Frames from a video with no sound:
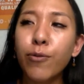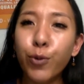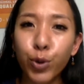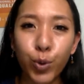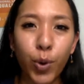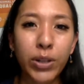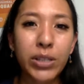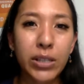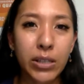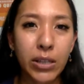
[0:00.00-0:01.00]
food
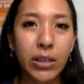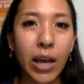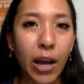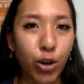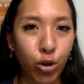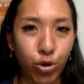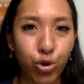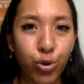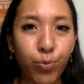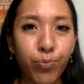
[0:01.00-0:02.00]
quantity that I
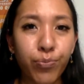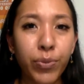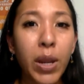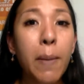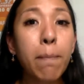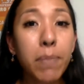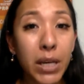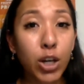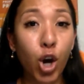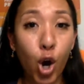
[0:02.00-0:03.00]
consume
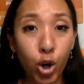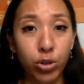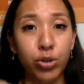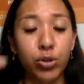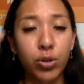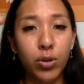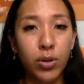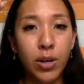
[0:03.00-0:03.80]
because